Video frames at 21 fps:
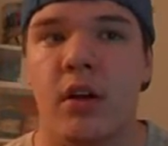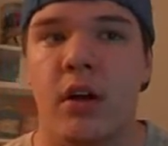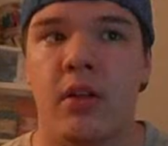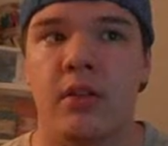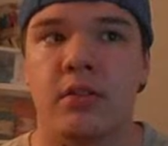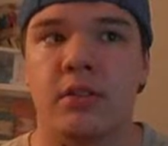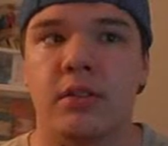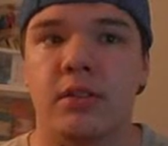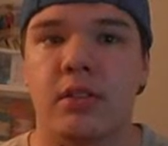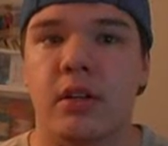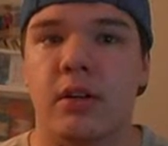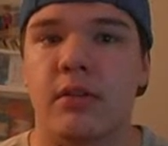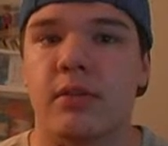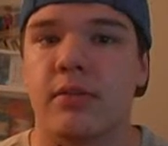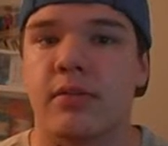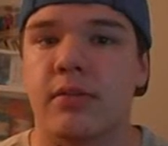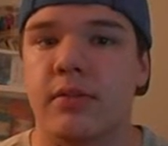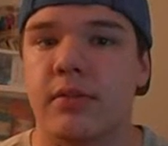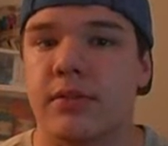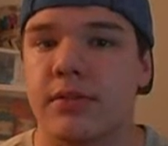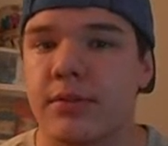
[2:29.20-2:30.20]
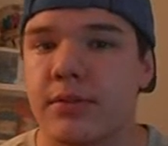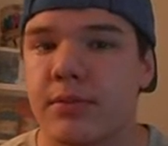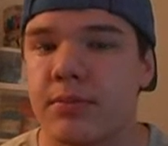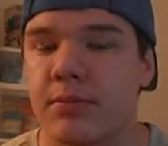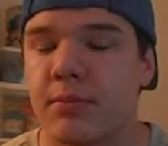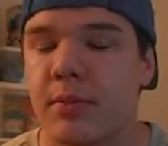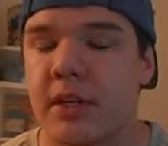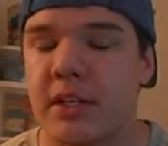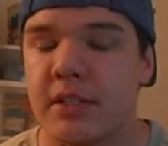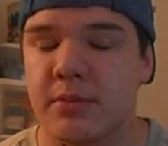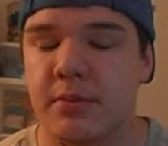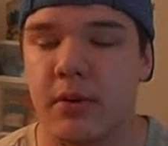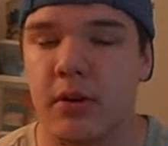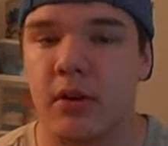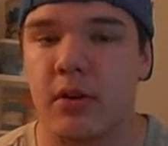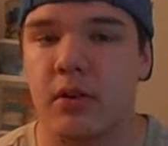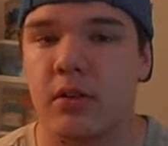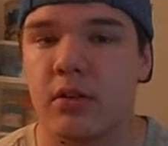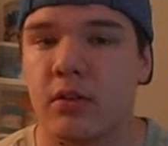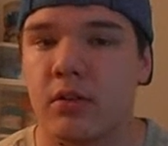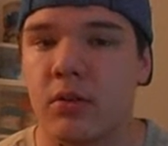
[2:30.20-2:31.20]
Other stuff.
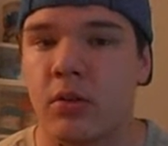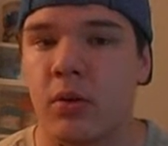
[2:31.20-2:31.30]
Baseball.